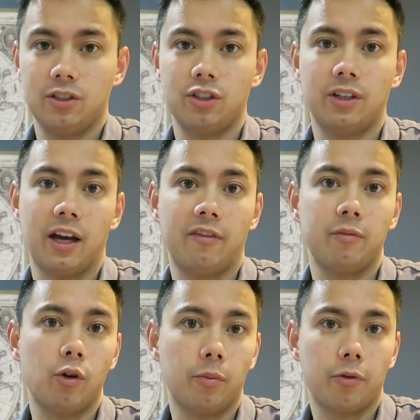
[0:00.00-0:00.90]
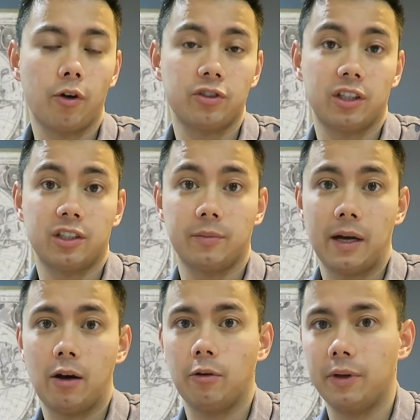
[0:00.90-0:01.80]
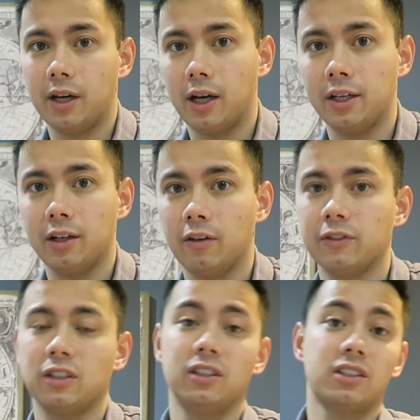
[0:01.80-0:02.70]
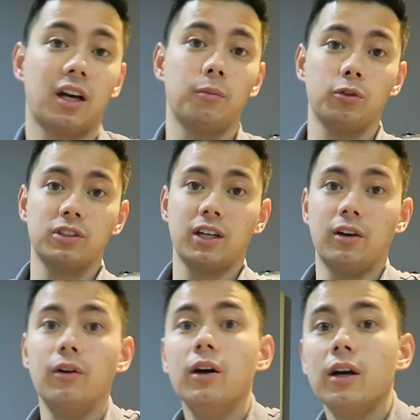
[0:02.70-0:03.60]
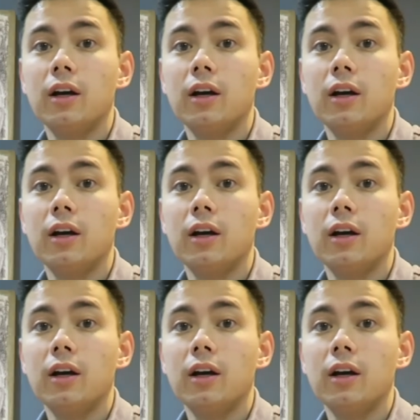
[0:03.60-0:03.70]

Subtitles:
should have more processing power behind it. Obviously, time will tell.